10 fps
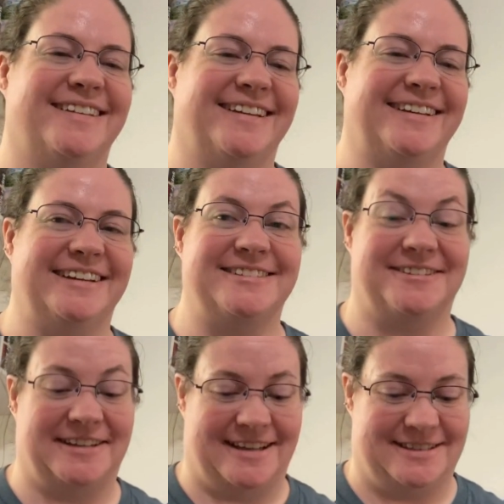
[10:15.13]
All right, so I
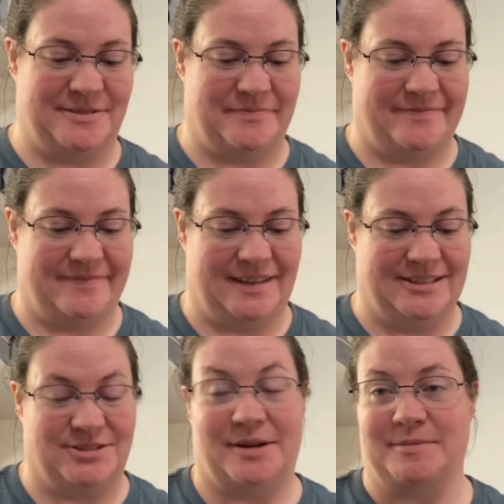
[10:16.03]
got some
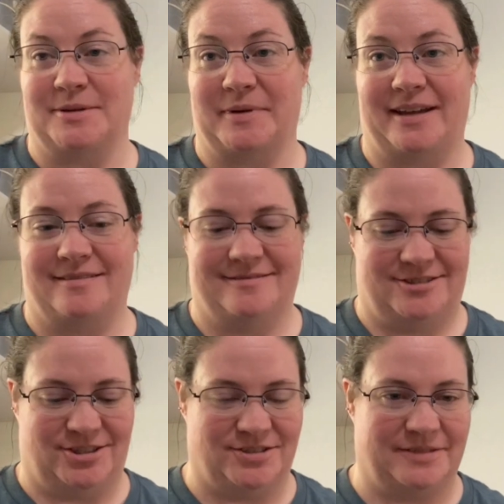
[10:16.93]
interrupted by
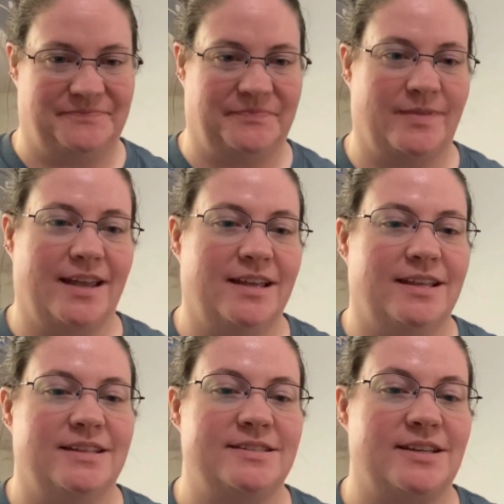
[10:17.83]
children.
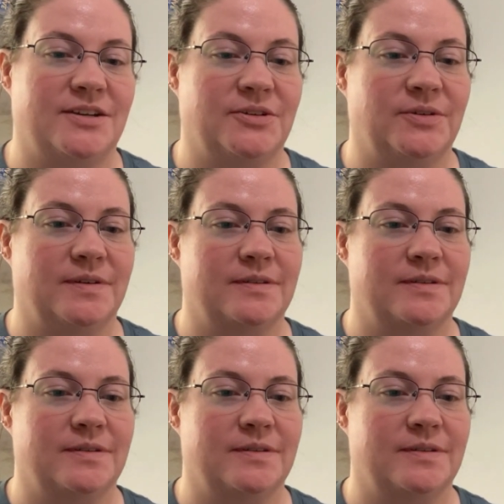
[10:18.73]
So